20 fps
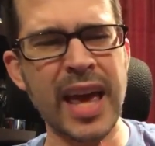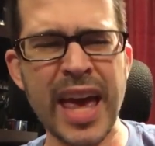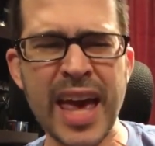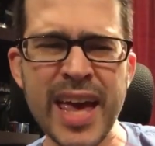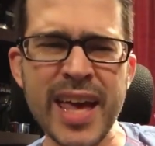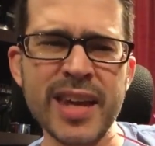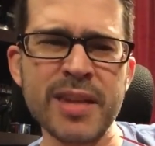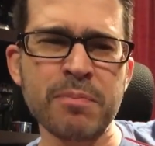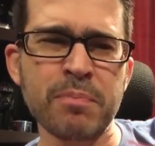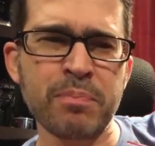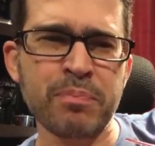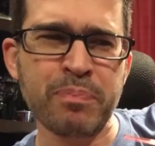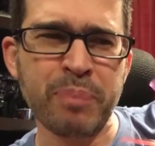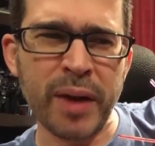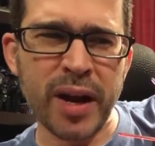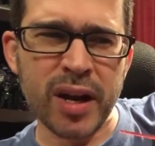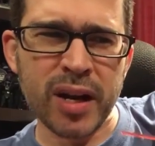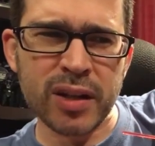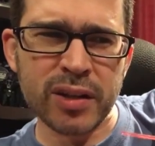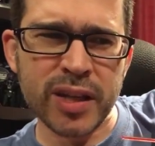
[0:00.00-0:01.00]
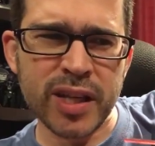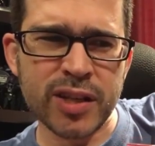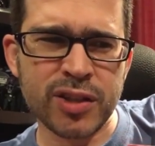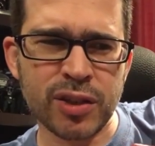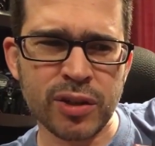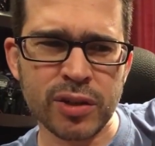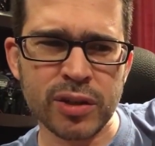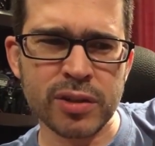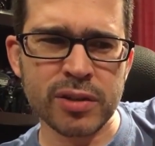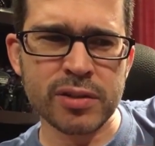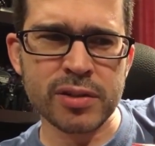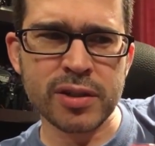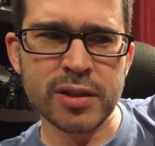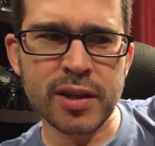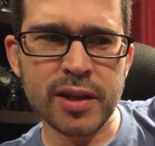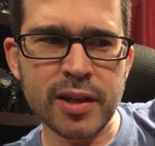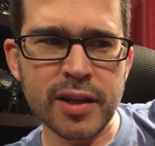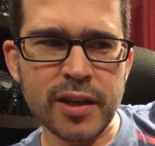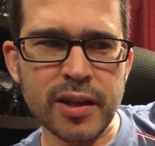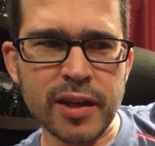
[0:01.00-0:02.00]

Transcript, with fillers: head barely turns.